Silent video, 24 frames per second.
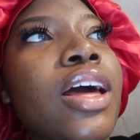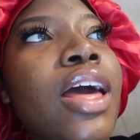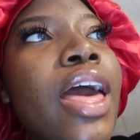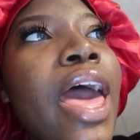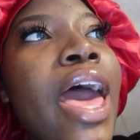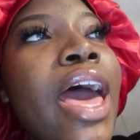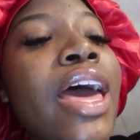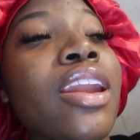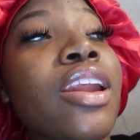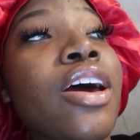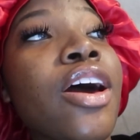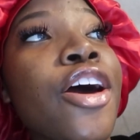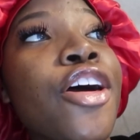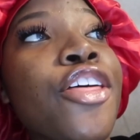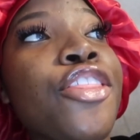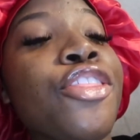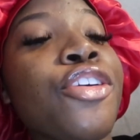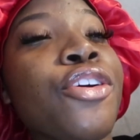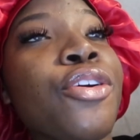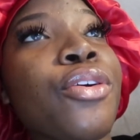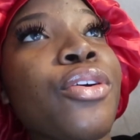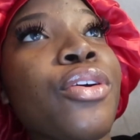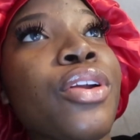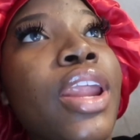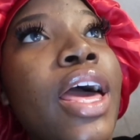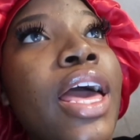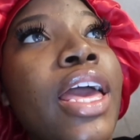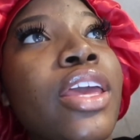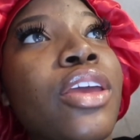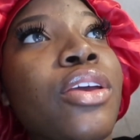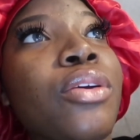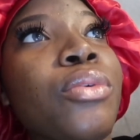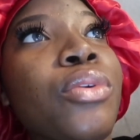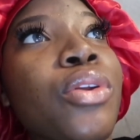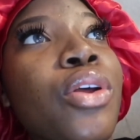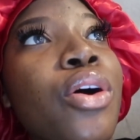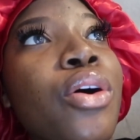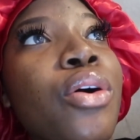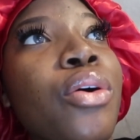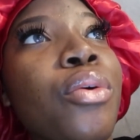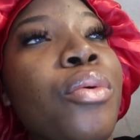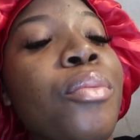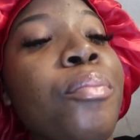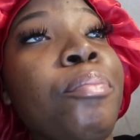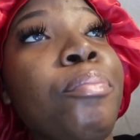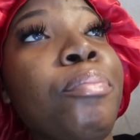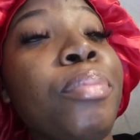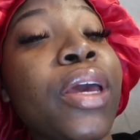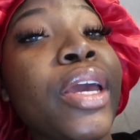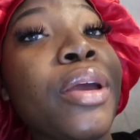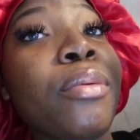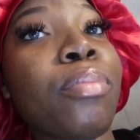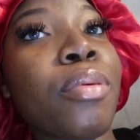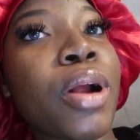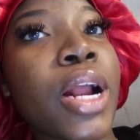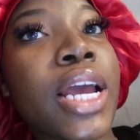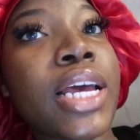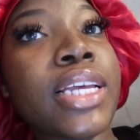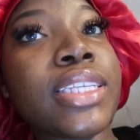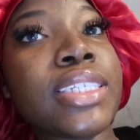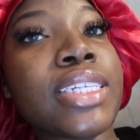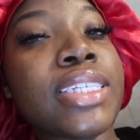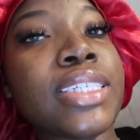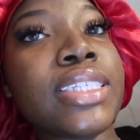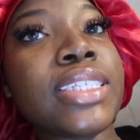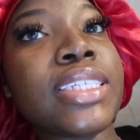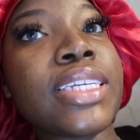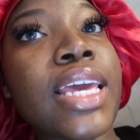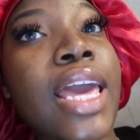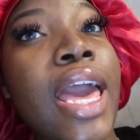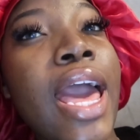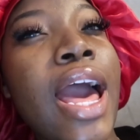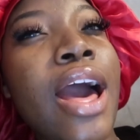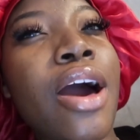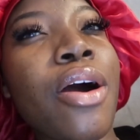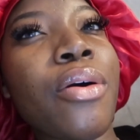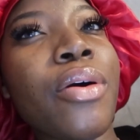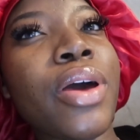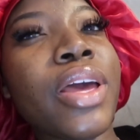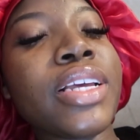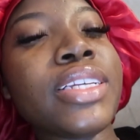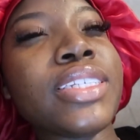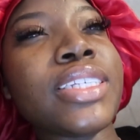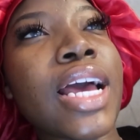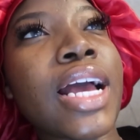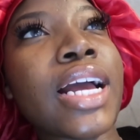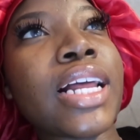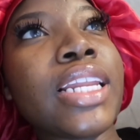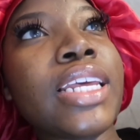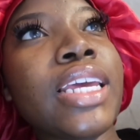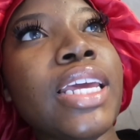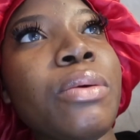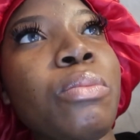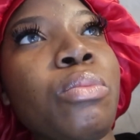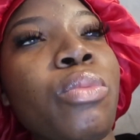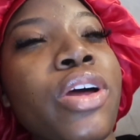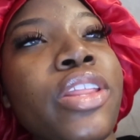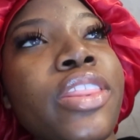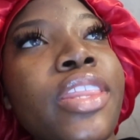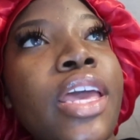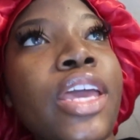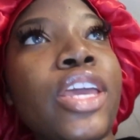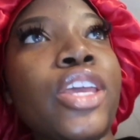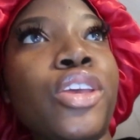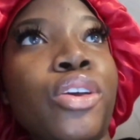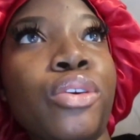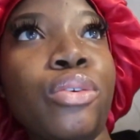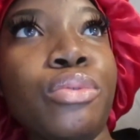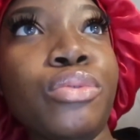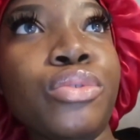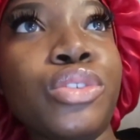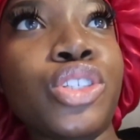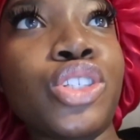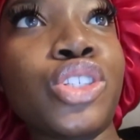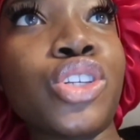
at other, like, you know, big brands and see how exactly what they use.